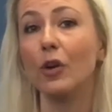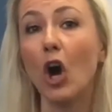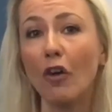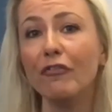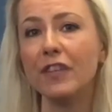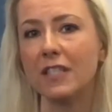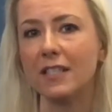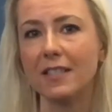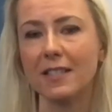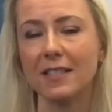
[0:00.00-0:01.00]

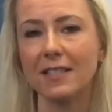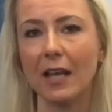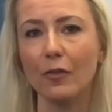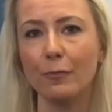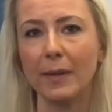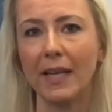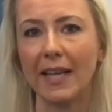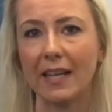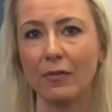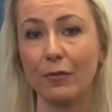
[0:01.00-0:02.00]
confidence and
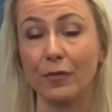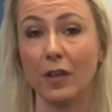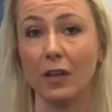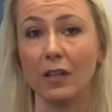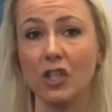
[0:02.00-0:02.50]
self-belief that